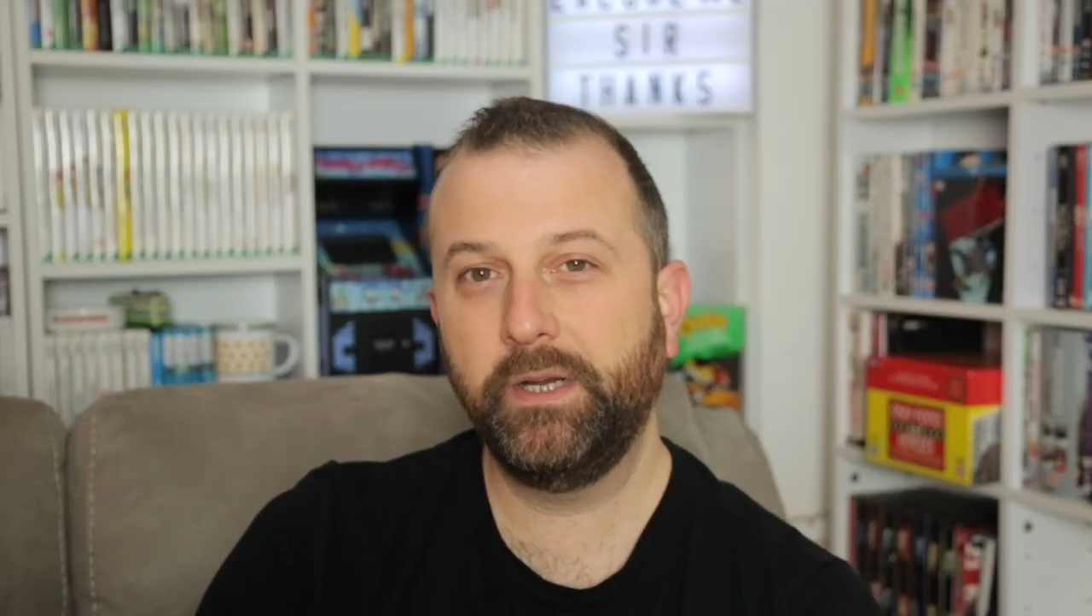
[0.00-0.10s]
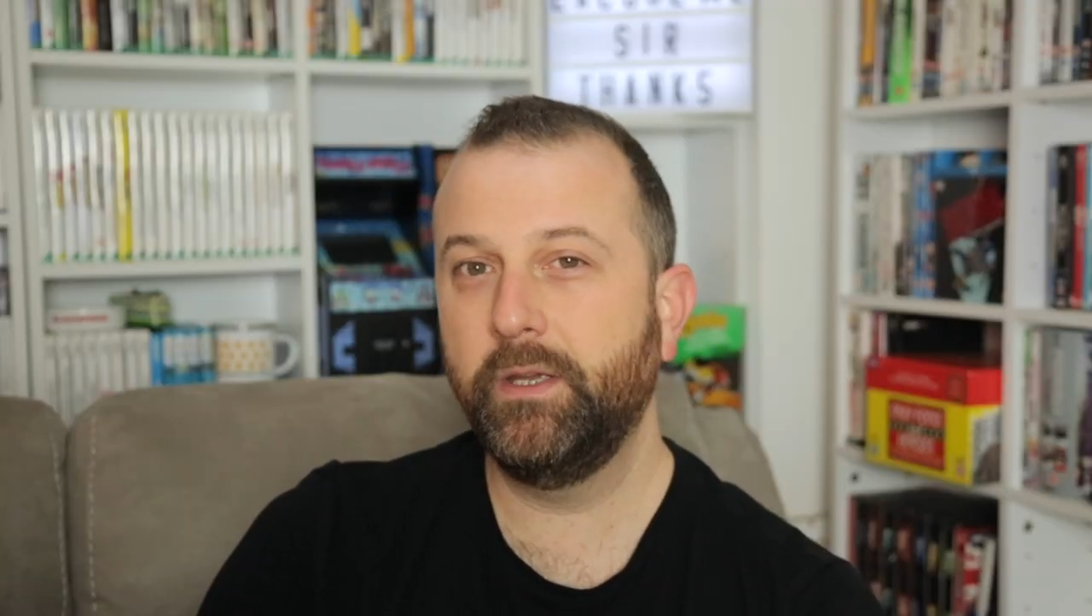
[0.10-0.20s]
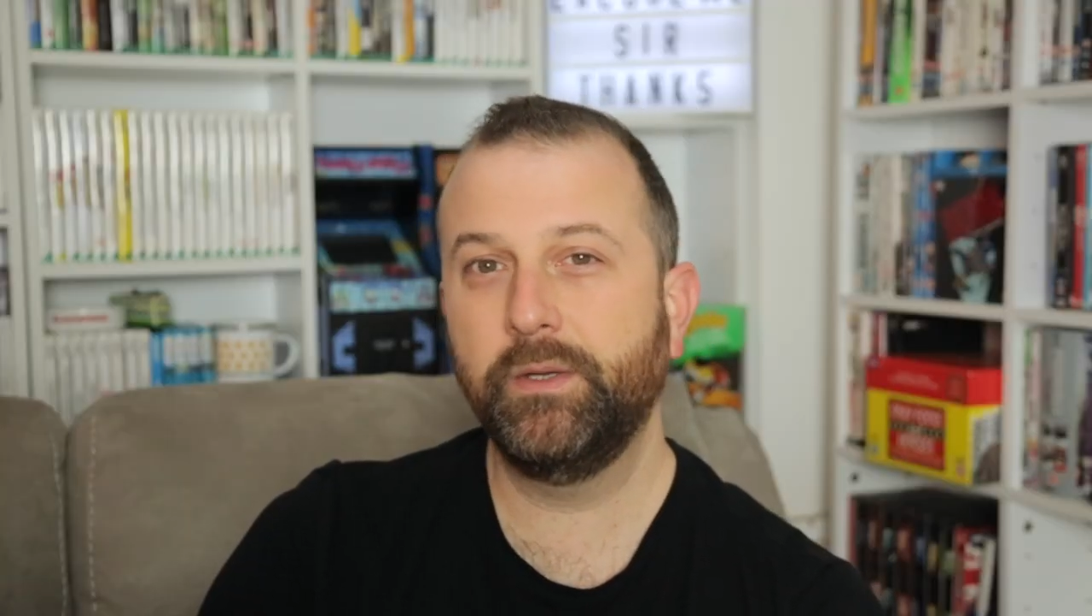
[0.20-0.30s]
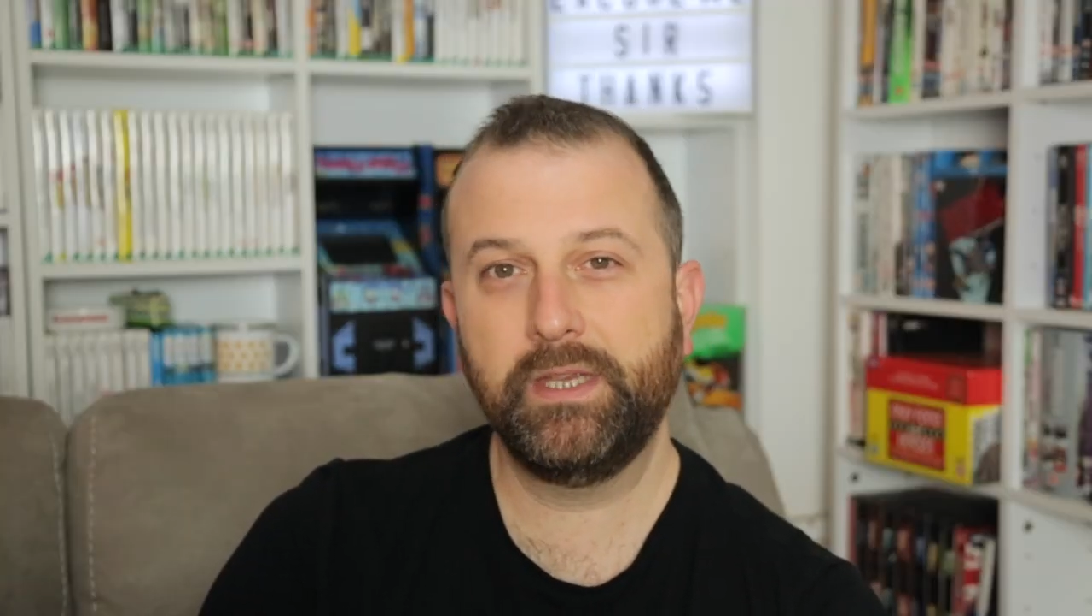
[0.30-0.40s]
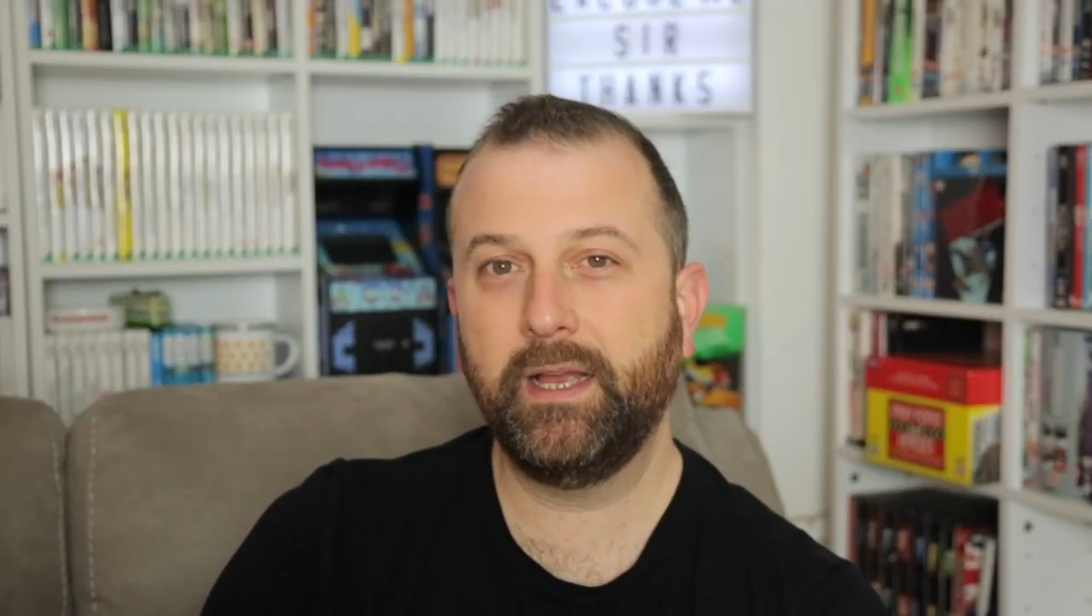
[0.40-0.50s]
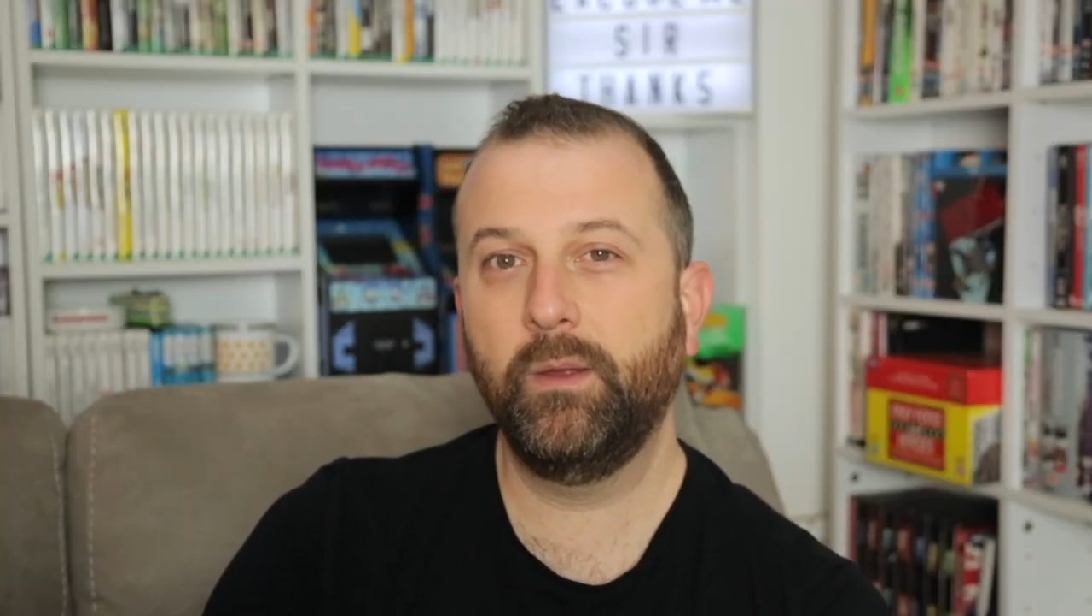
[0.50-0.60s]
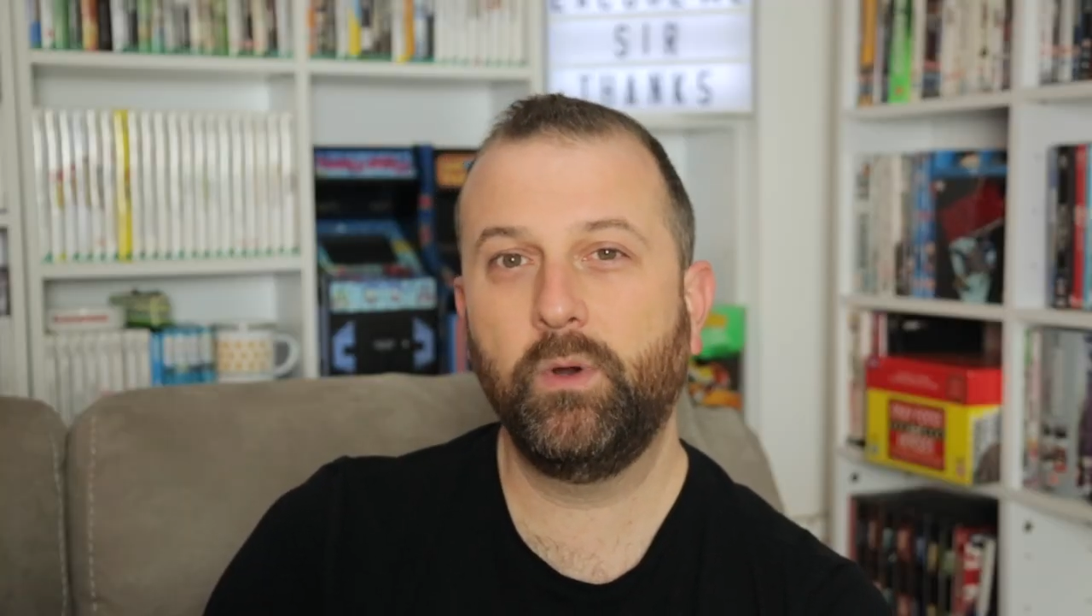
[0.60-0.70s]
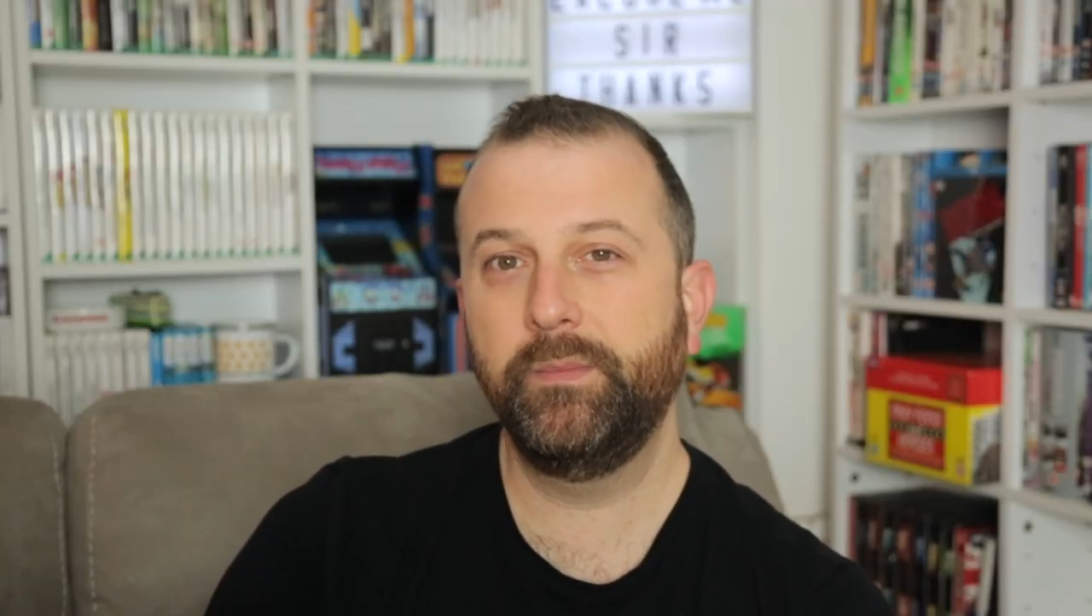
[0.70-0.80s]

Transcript: but I know exactly what